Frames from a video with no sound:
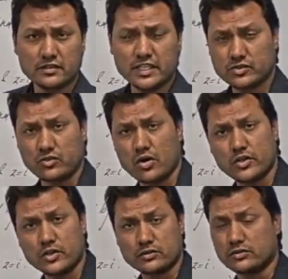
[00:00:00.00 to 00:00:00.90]
that is
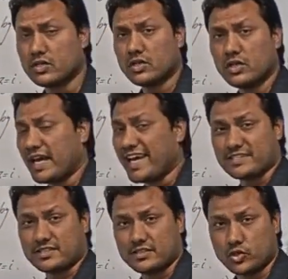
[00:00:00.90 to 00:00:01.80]
called your
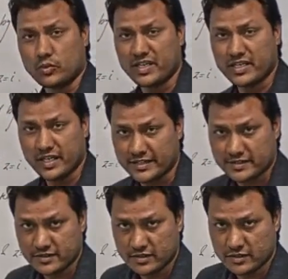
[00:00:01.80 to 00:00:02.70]
S, domain S,
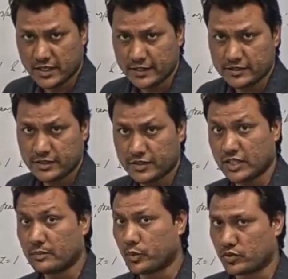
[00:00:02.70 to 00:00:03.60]
right?
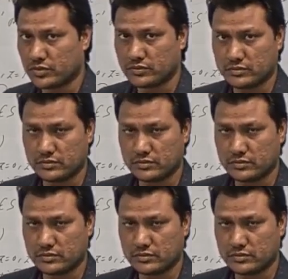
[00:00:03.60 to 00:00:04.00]
The input,